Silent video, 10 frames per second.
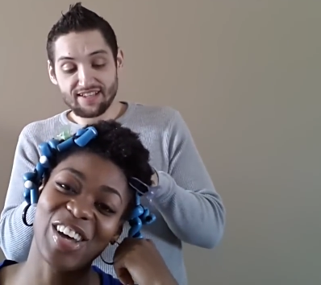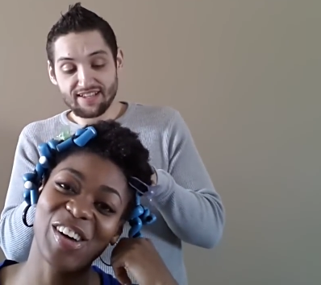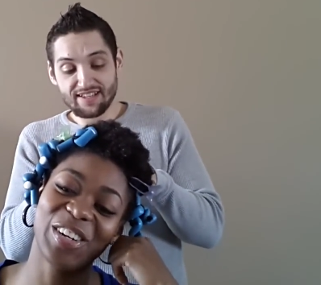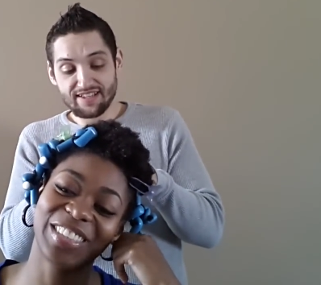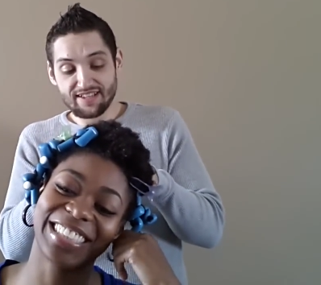
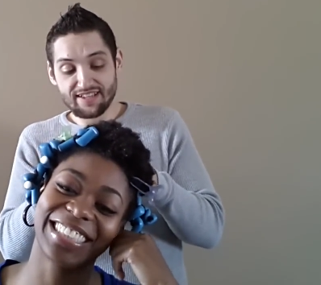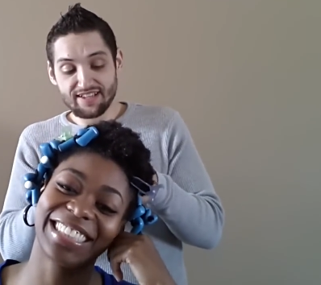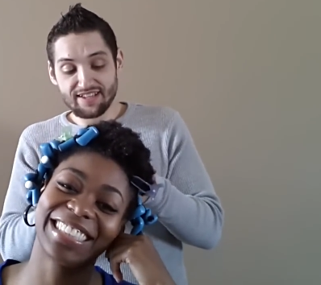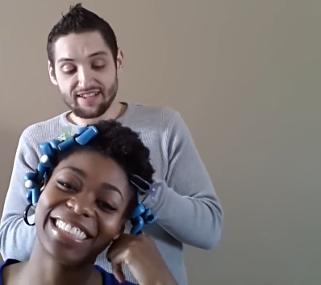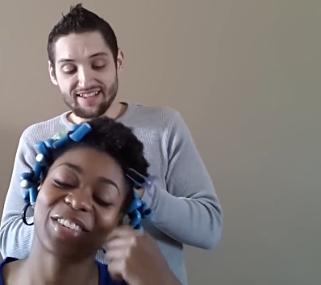Speaker 1: So,
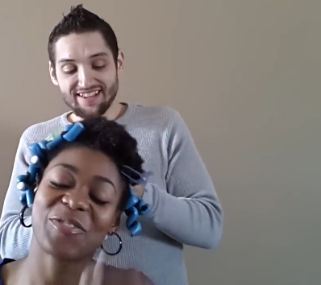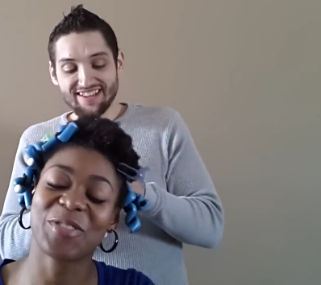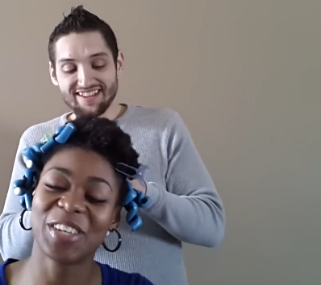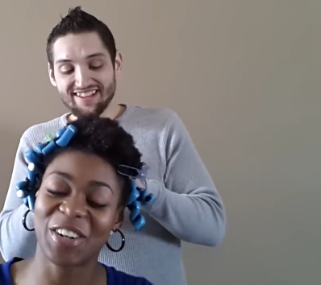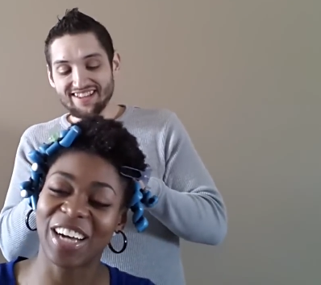
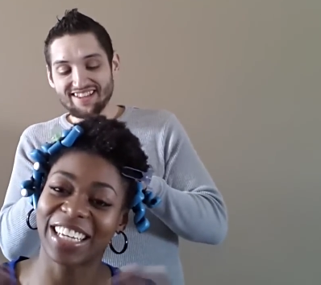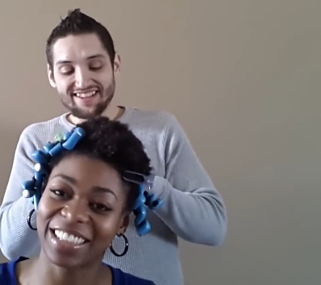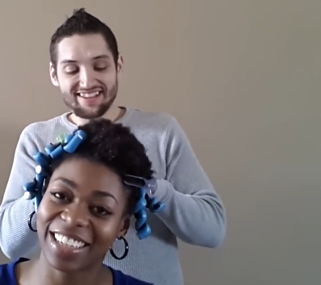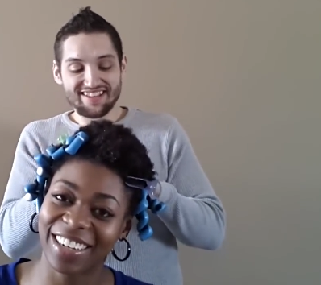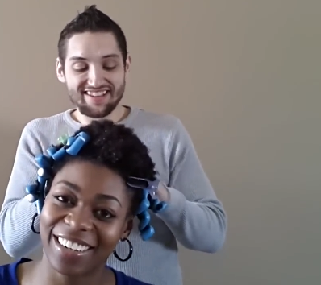you know, I
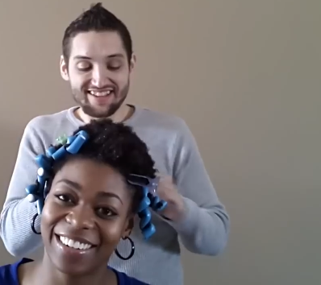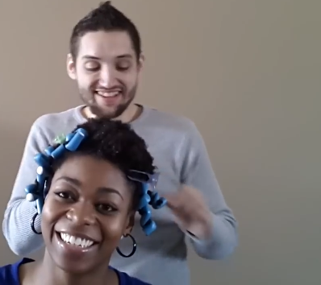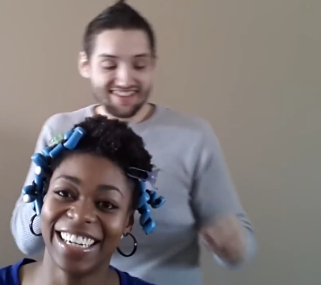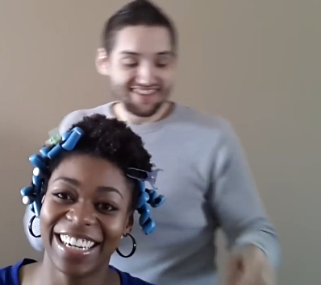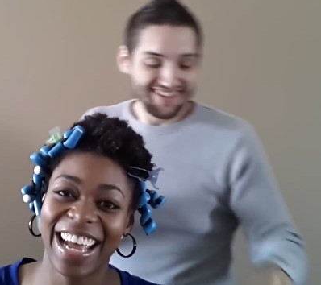get
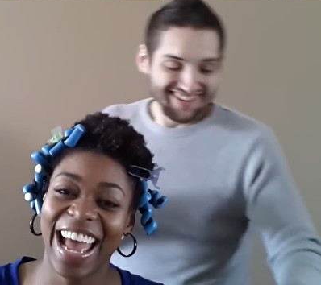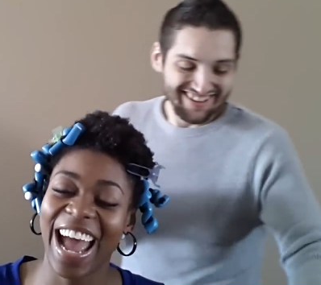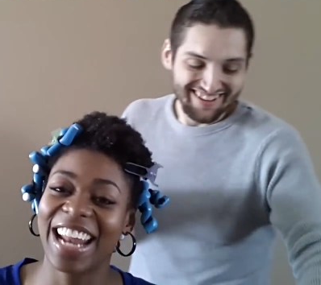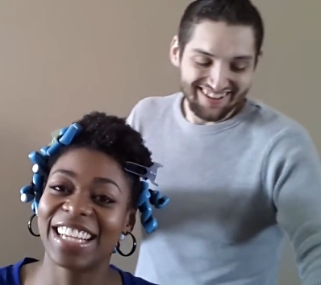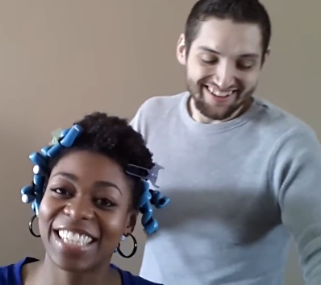there,
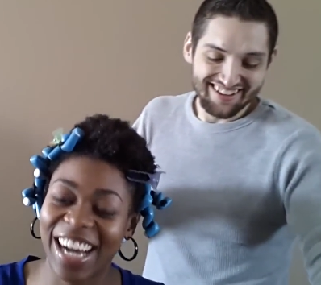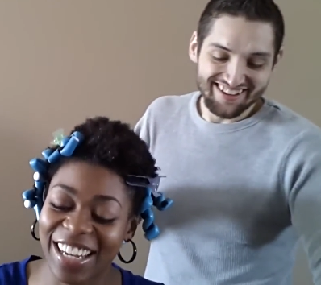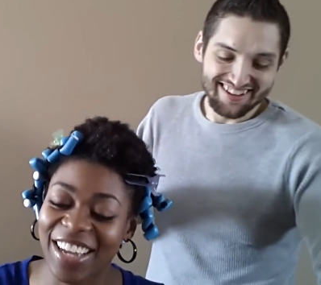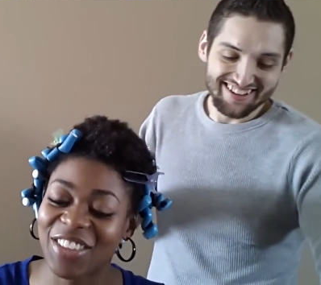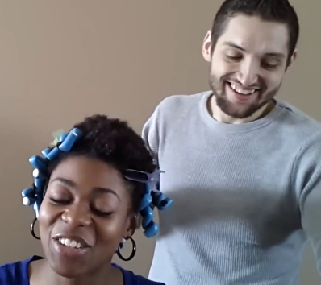and he's
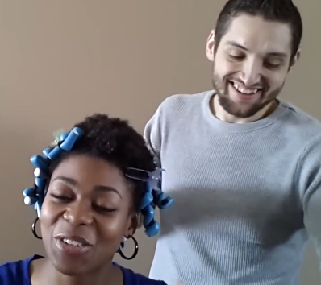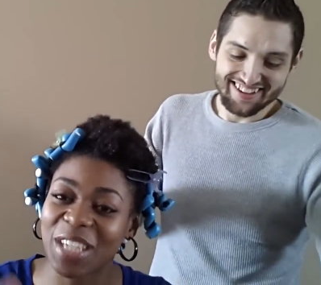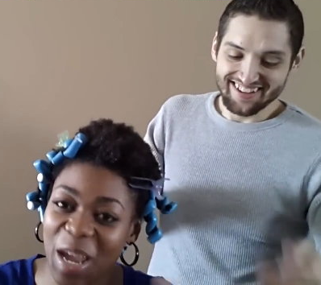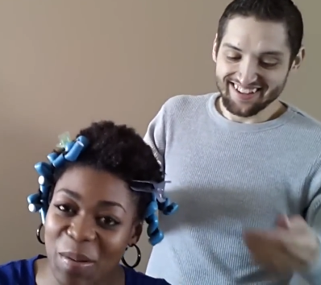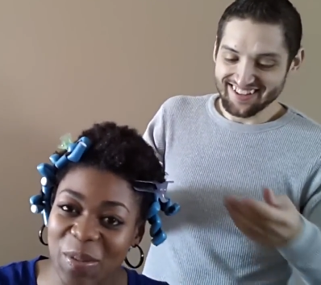got, like, the
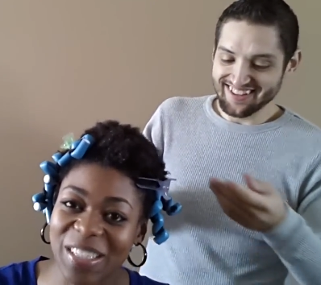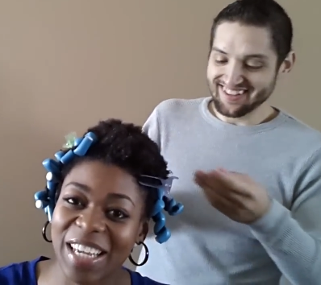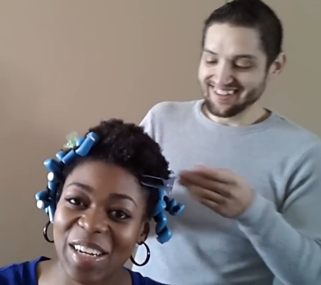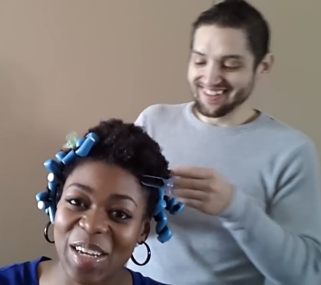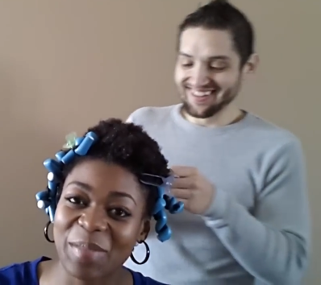little table
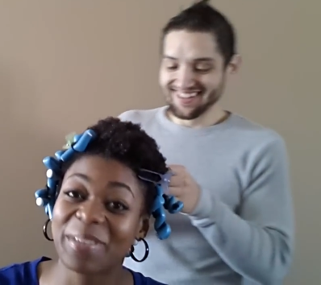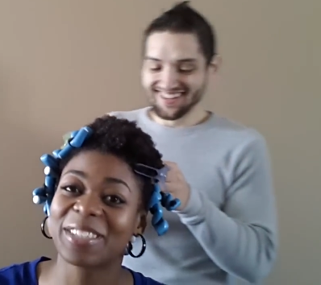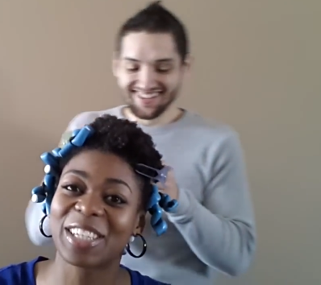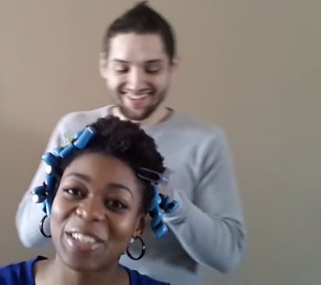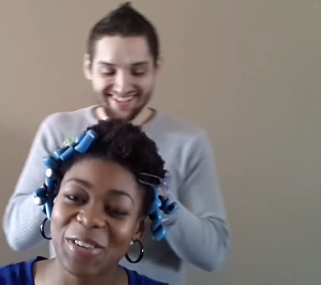set up. It
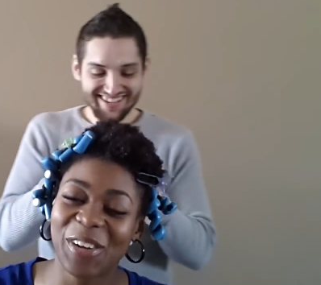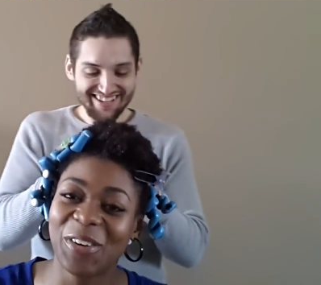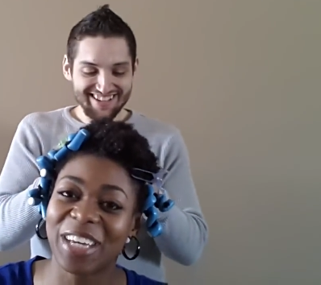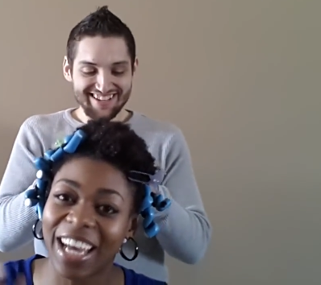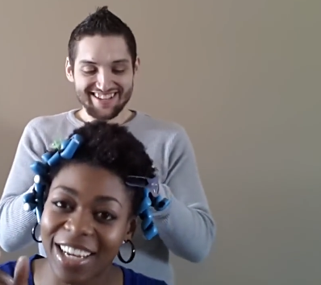was cute,
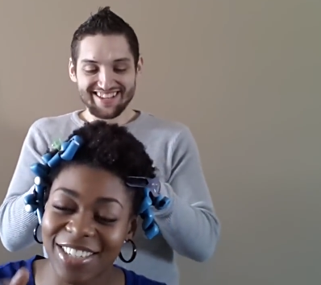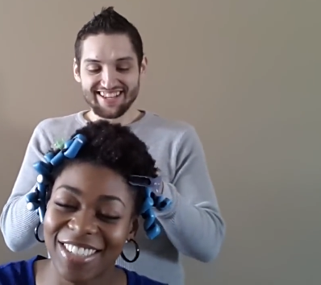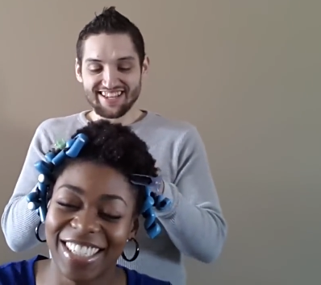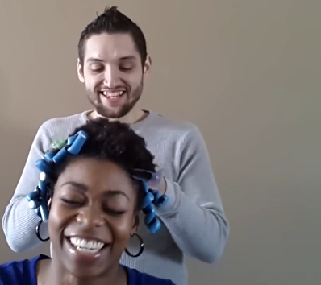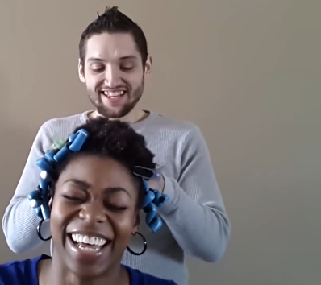a little
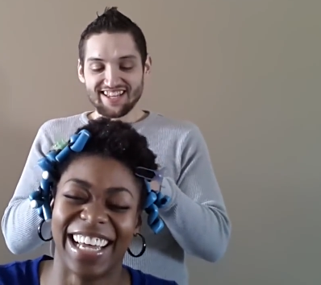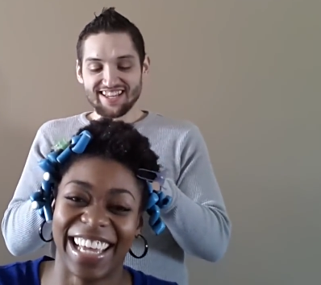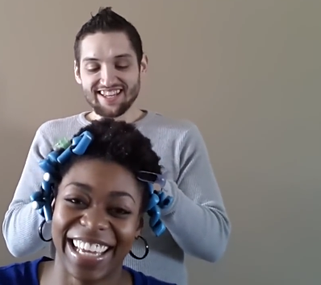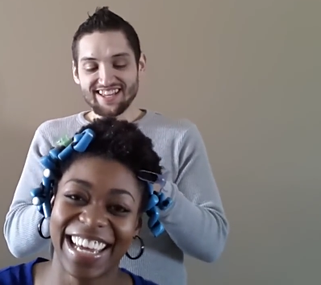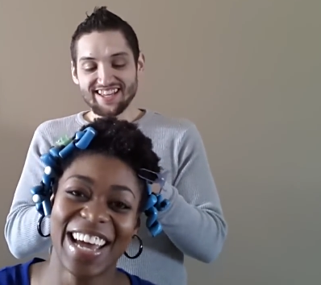candle.
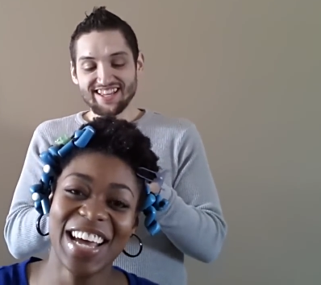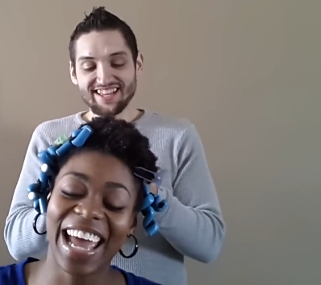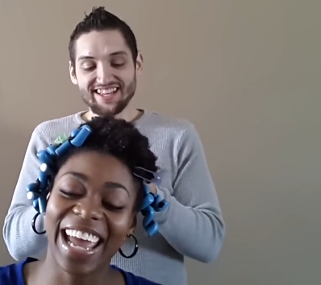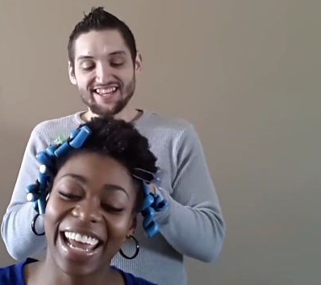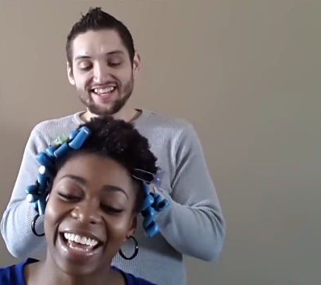
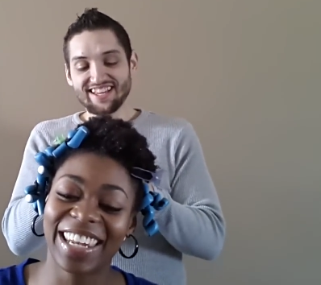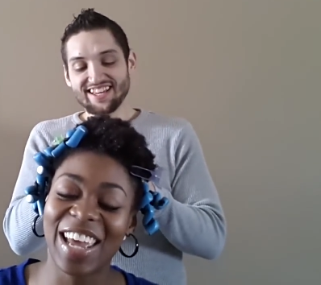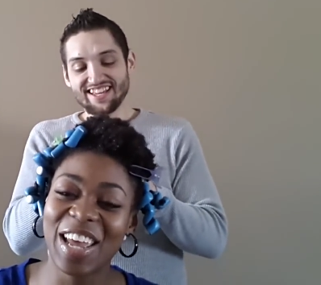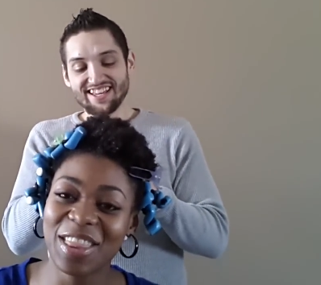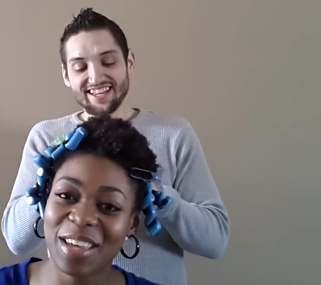
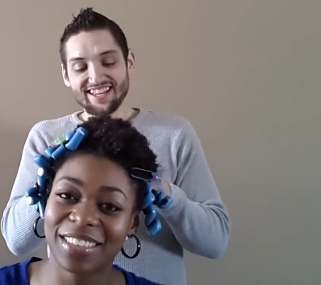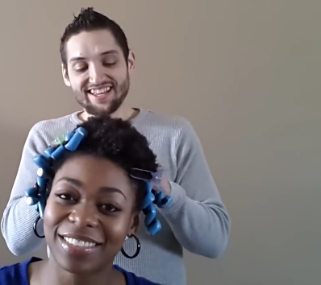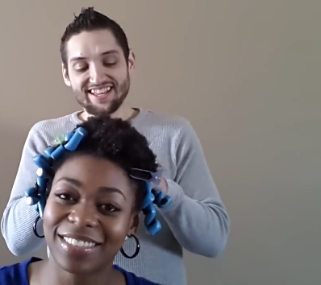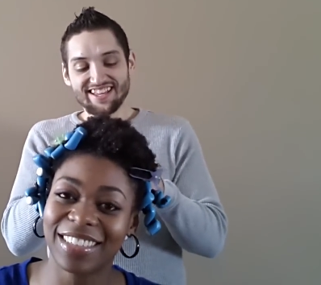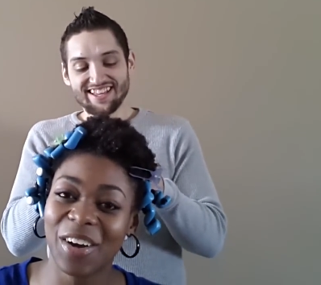And in the,